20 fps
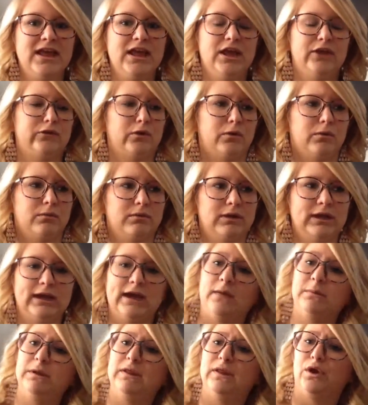So he
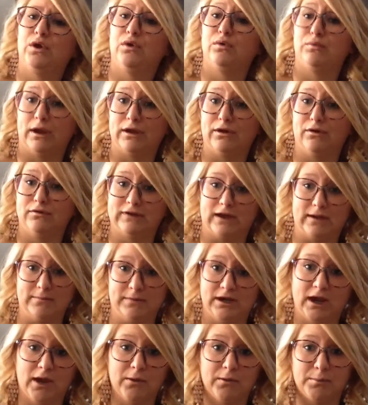got me there in record
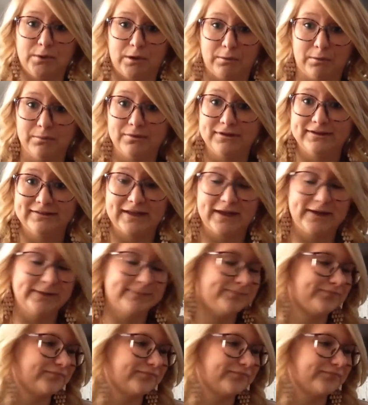timing, I would probably say.